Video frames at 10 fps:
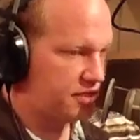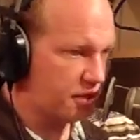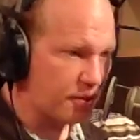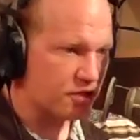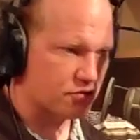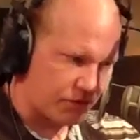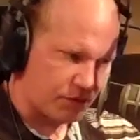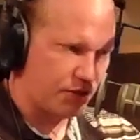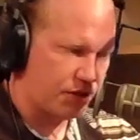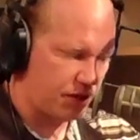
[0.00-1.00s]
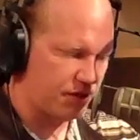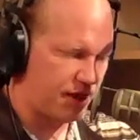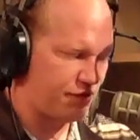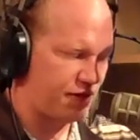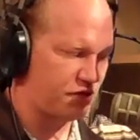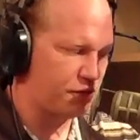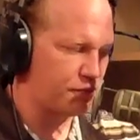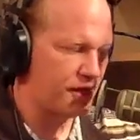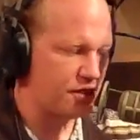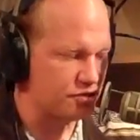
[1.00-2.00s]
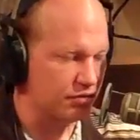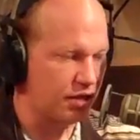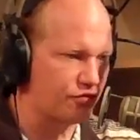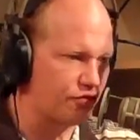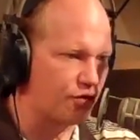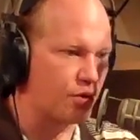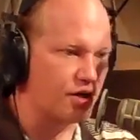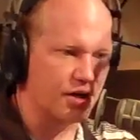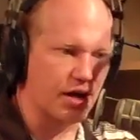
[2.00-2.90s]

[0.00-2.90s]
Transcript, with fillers: Take a picture of it, put it on that Facebook page, and let us know where you